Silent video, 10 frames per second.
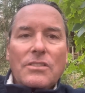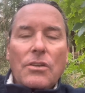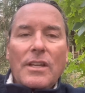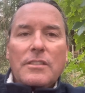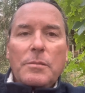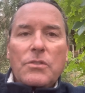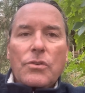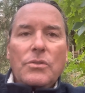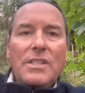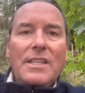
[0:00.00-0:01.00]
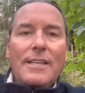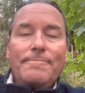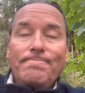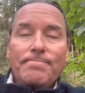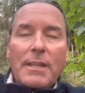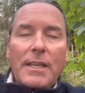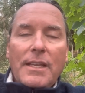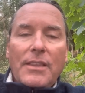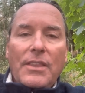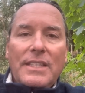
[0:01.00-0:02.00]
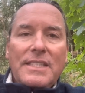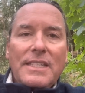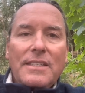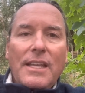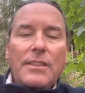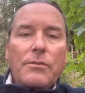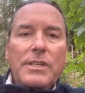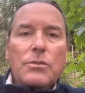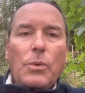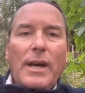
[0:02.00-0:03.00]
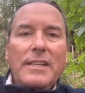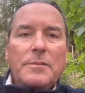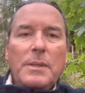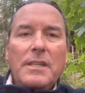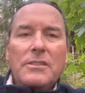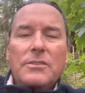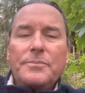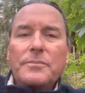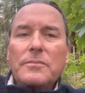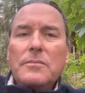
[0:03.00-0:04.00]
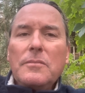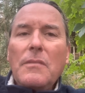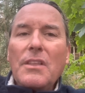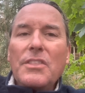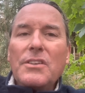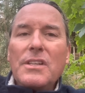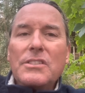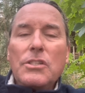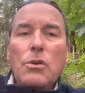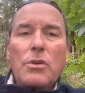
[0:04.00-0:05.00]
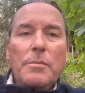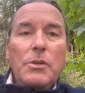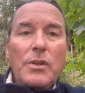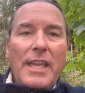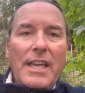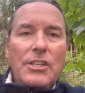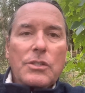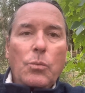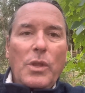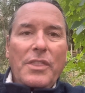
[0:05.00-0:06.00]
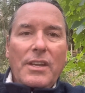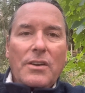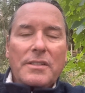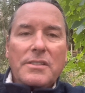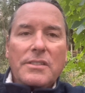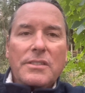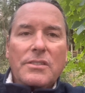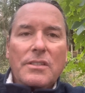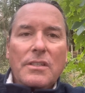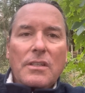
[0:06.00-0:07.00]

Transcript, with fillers: turned out to be true, did they? They didn't. And the reason why is because there is no communication with a narcissist.